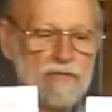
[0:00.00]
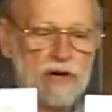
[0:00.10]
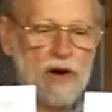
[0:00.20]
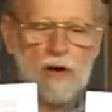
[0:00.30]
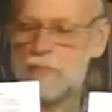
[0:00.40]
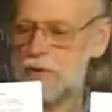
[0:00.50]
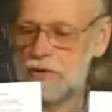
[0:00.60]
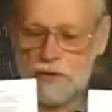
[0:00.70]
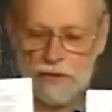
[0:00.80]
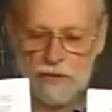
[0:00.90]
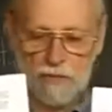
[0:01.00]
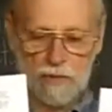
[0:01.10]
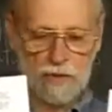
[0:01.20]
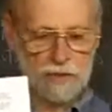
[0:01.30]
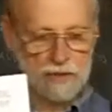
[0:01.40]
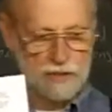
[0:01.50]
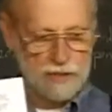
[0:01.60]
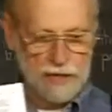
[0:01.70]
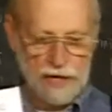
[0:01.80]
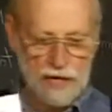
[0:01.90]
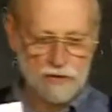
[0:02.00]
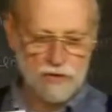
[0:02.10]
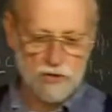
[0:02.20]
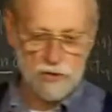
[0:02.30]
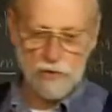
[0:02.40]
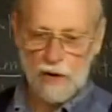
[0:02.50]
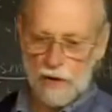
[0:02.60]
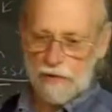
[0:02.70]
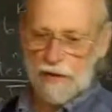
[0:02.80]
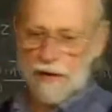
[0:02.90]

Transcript: have a copier that, that works. And so uh,